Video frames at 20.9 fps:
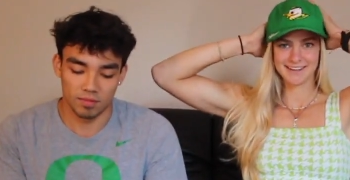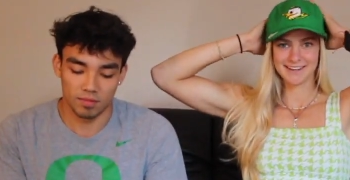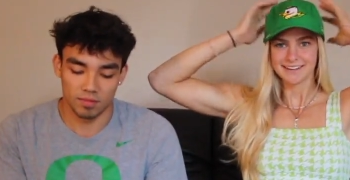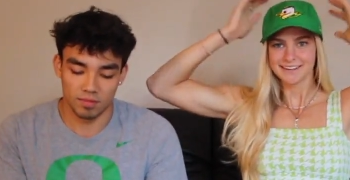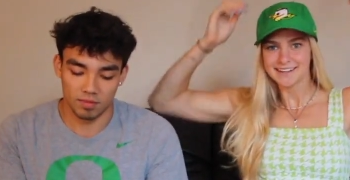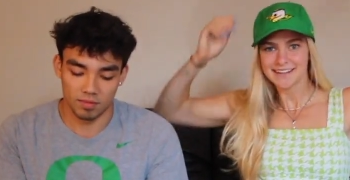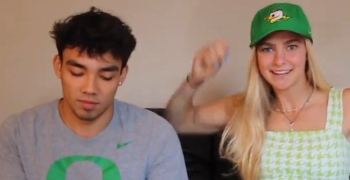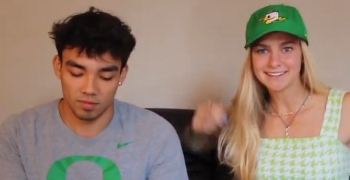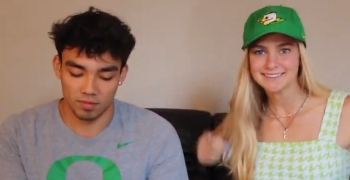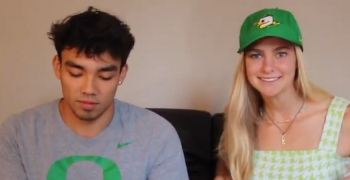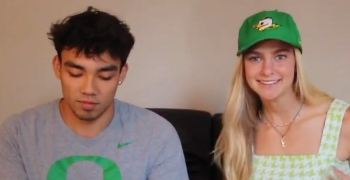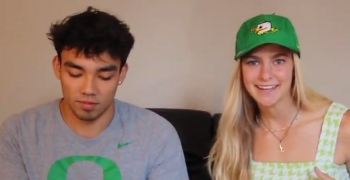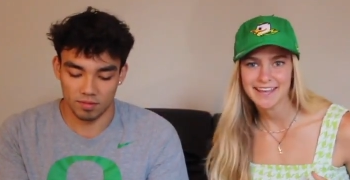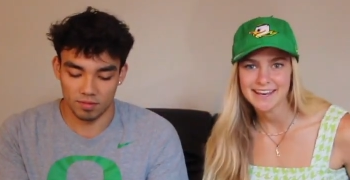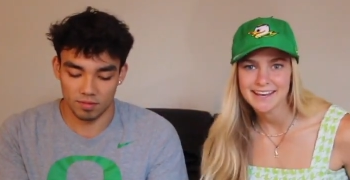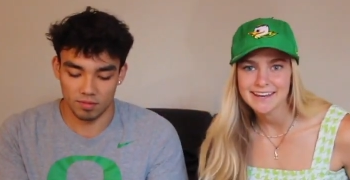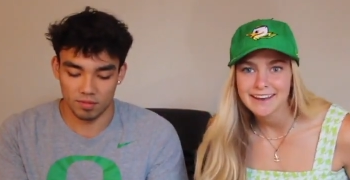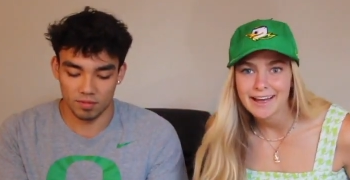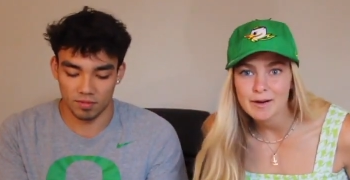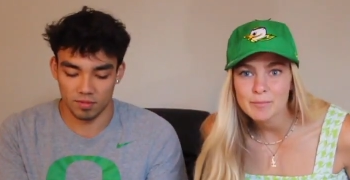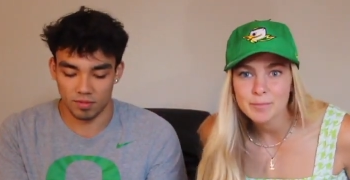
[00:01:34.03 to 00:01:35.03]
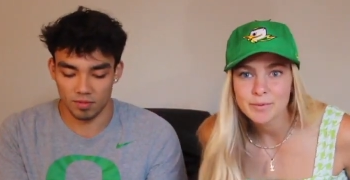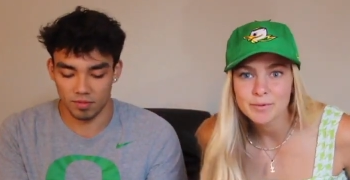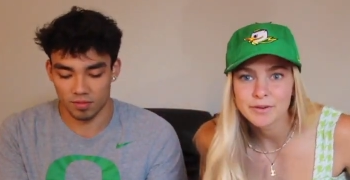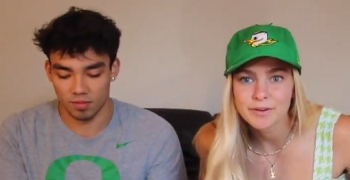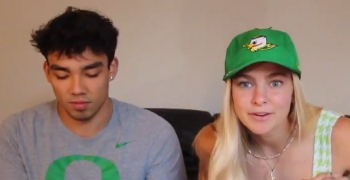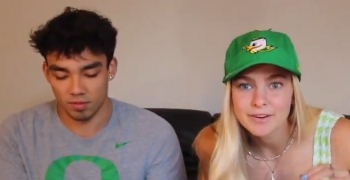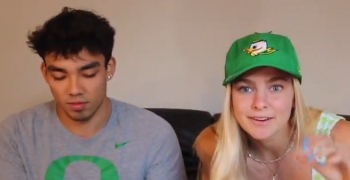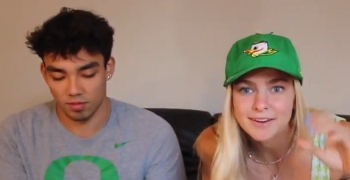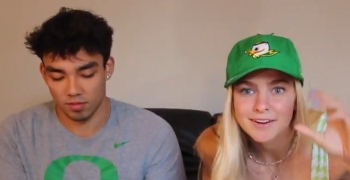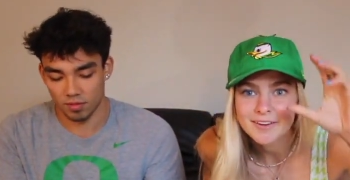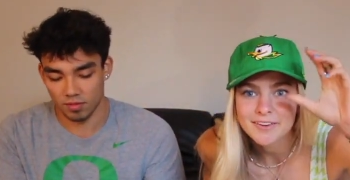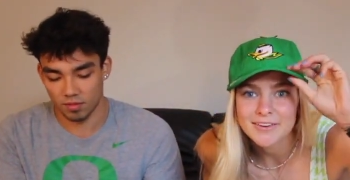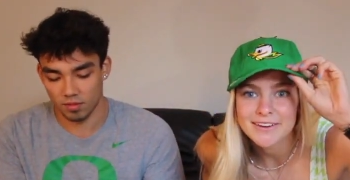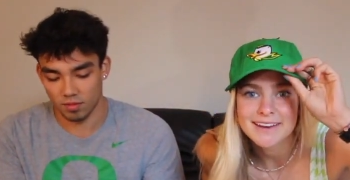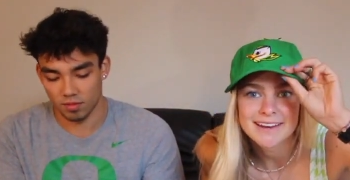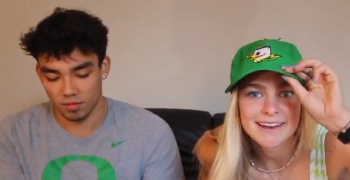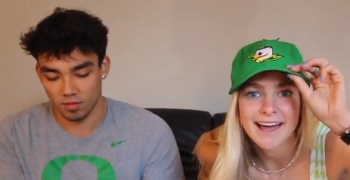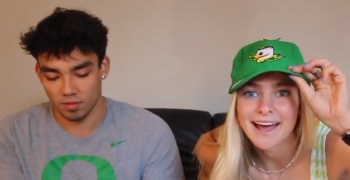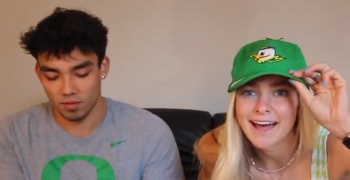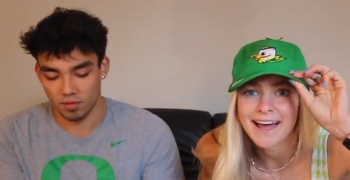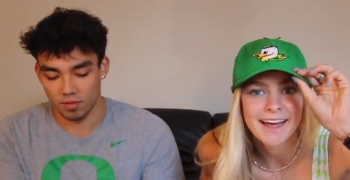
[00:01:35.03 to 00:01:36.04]
Speaker 1: Nice candy apple green
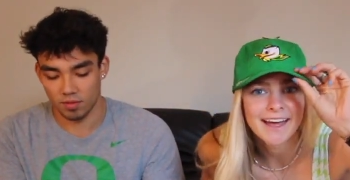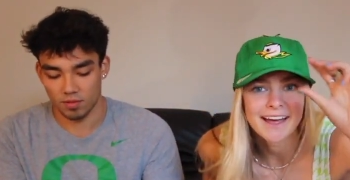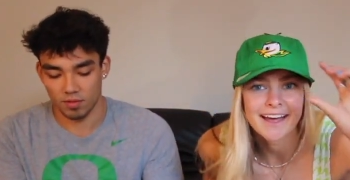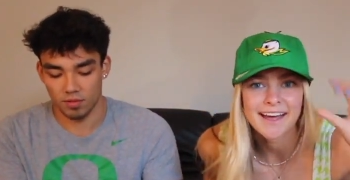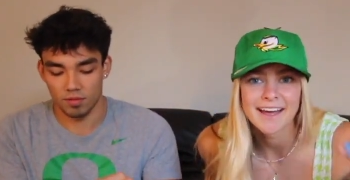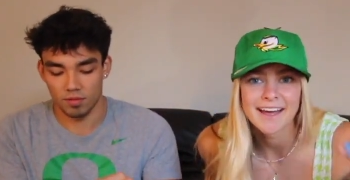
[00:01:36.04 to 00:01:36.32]
hat.